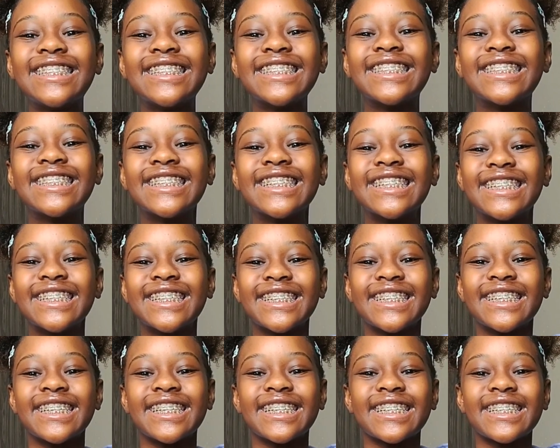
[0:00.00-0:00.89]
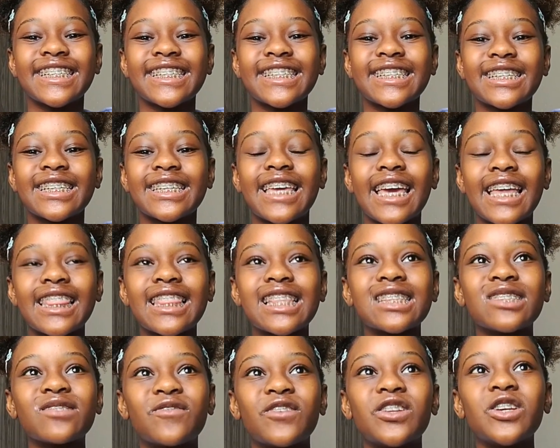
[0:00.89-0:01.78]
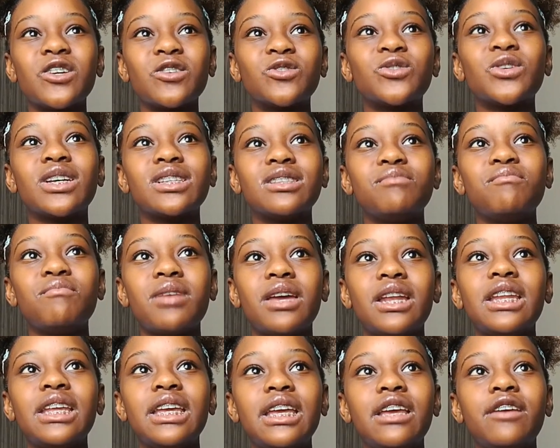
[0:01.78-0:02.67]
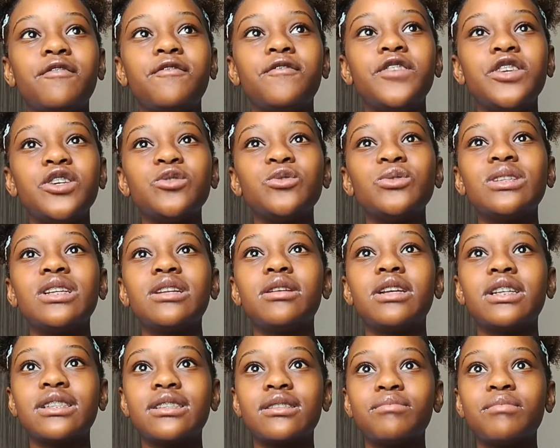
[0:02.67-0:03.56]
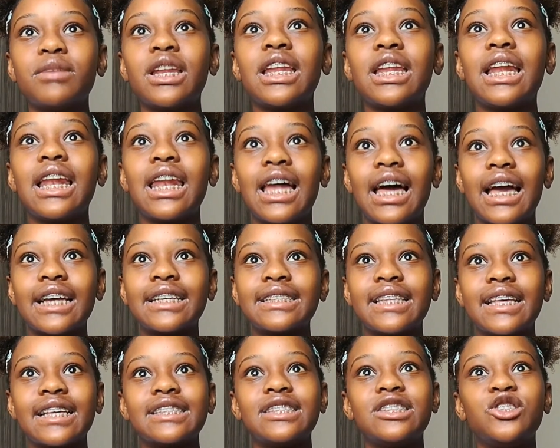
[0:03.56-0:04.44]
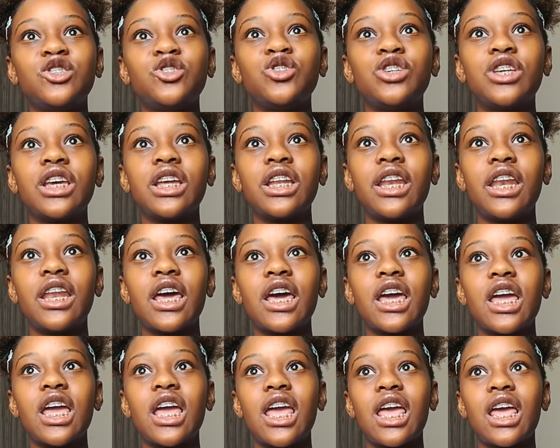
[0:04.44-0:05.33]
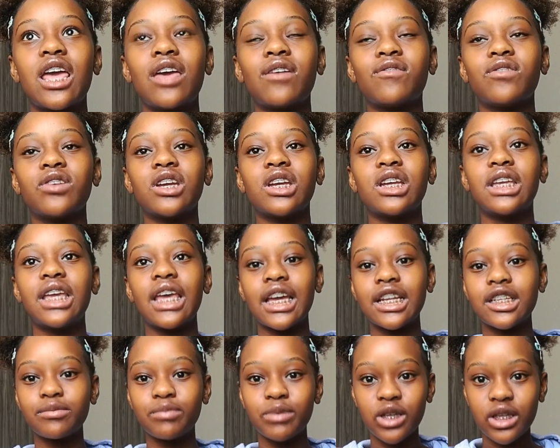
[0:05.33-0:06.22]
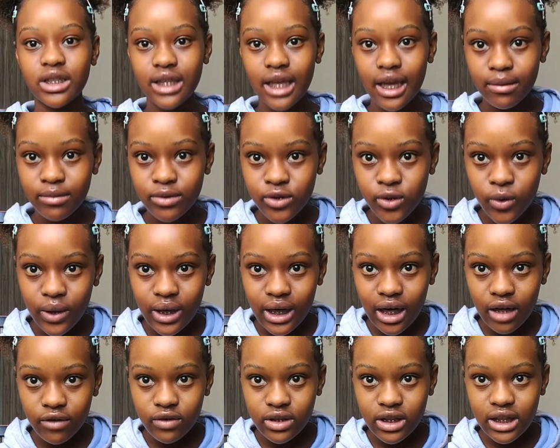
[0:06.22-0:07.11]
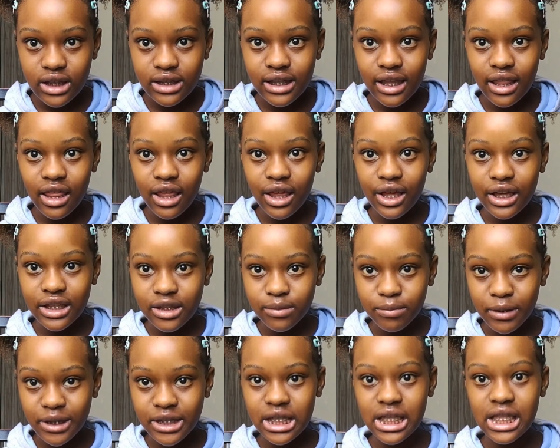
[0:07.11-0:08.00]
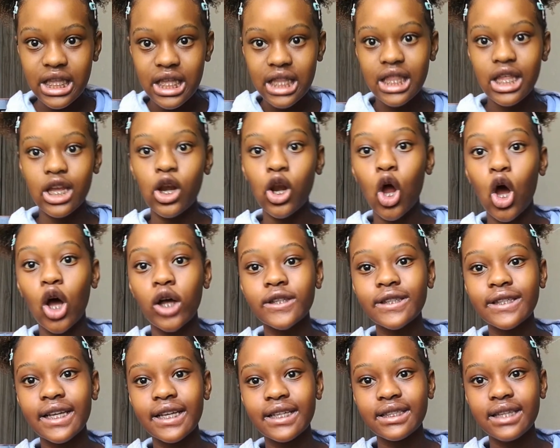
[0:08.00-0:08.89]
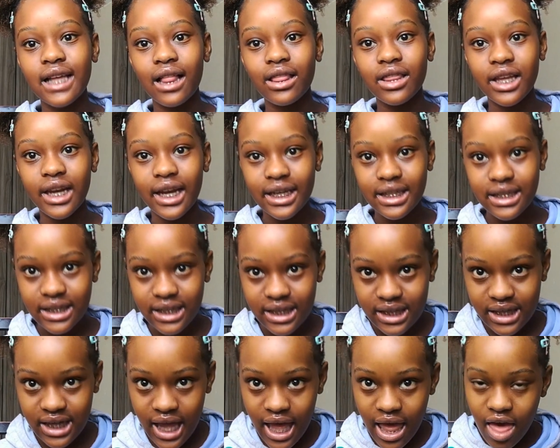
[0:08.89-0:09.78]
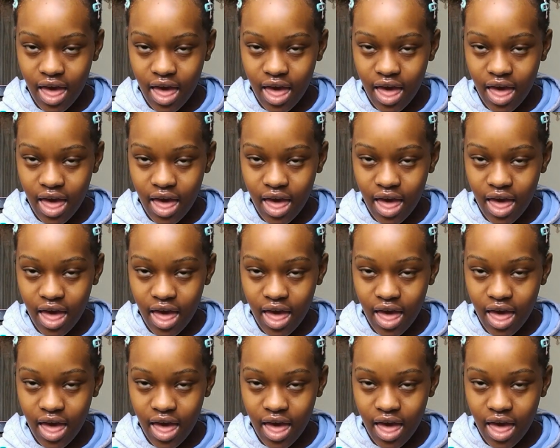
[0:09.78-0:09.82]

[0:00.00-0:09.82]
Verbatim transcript: just get this video to as many views and as many likes as you can ever get because I am so in love with this. I think it's better than the last hairstyle that I did.